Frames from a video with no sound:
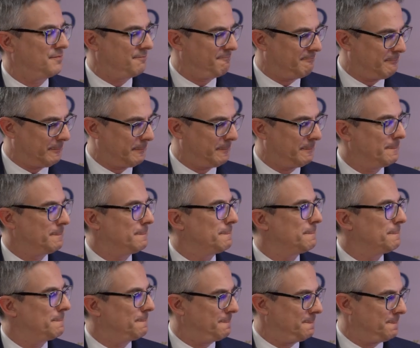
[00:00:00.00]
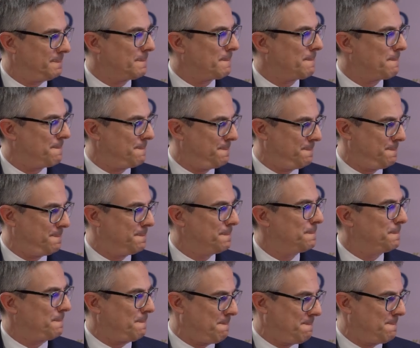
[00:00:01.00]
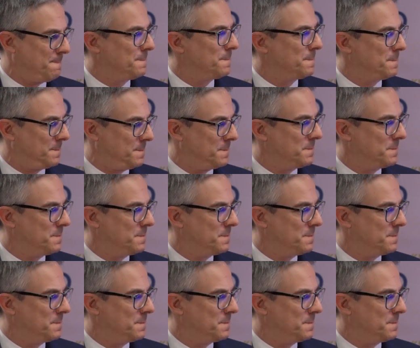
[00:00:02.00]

but in general is well tolerated. There